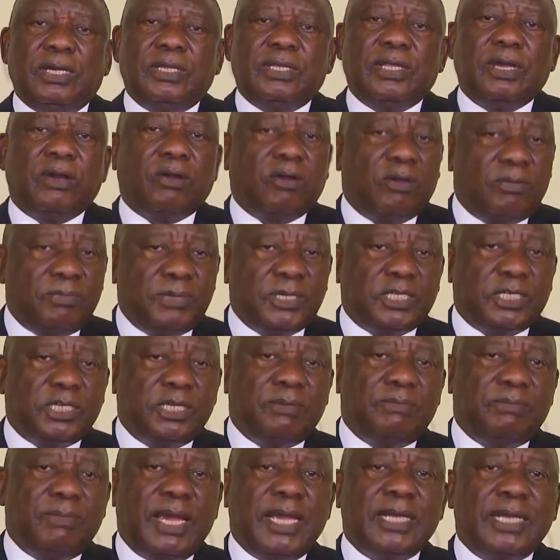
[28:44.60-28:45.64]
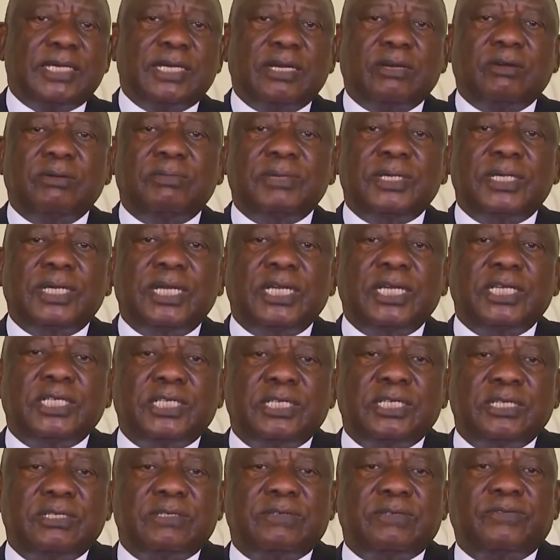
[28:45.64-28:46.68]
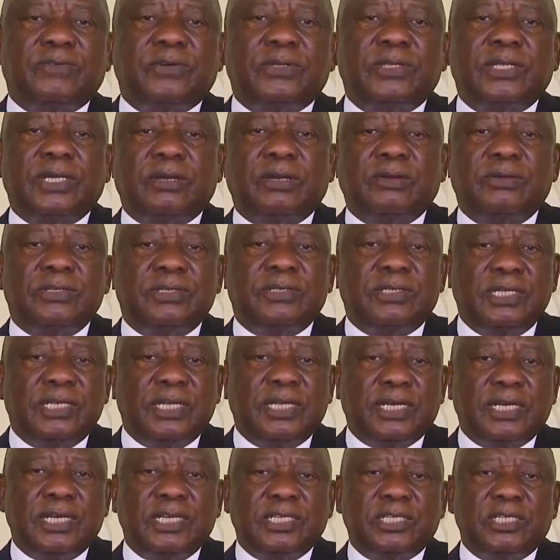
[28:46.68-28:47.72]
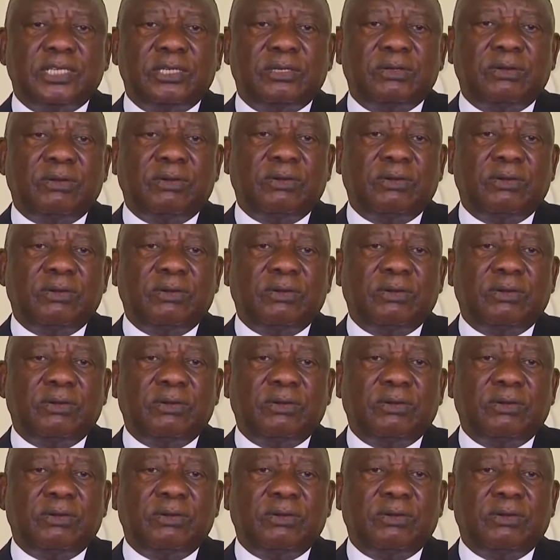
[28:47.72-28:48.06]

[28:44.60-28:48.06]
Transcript: The Commission made recommendations for the consideration